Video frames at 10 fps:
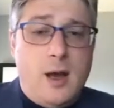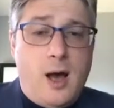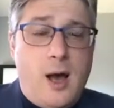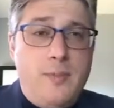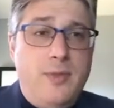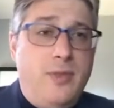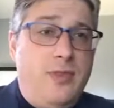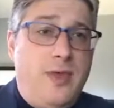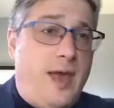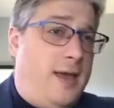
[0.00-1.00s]

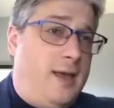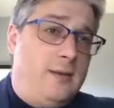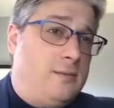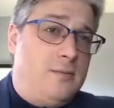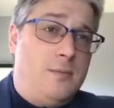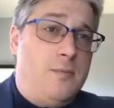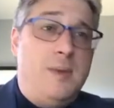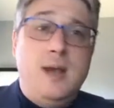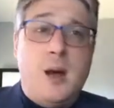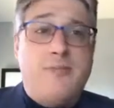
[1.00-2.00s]
They
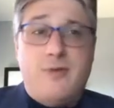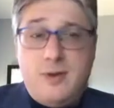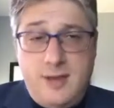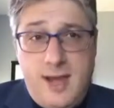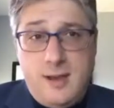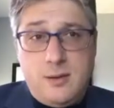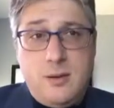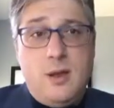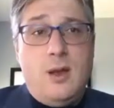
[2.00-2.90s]
meet up for a date.